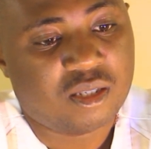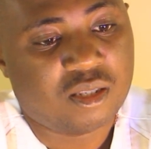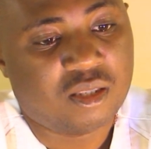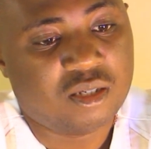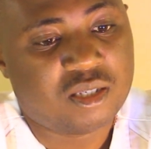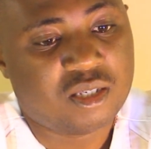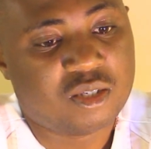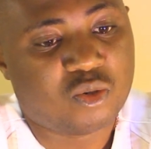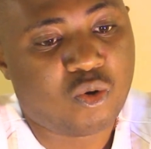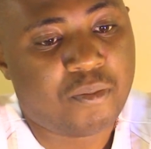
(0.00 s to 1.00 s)
this
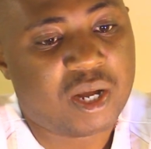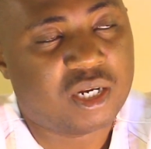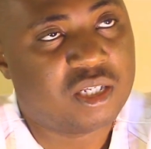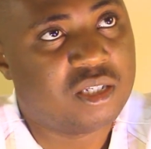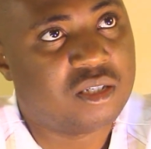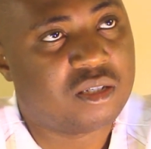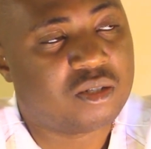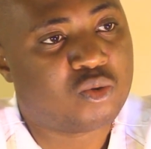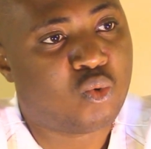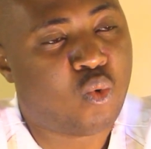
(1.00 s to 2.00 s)
is
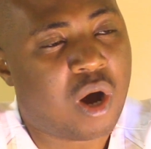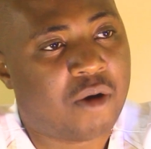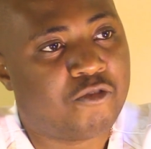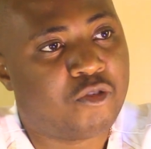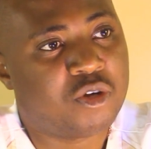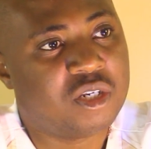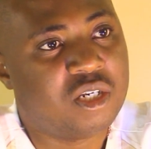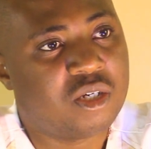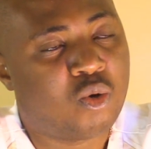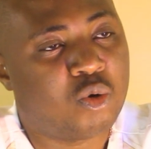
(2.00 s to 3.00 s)
normally to avoid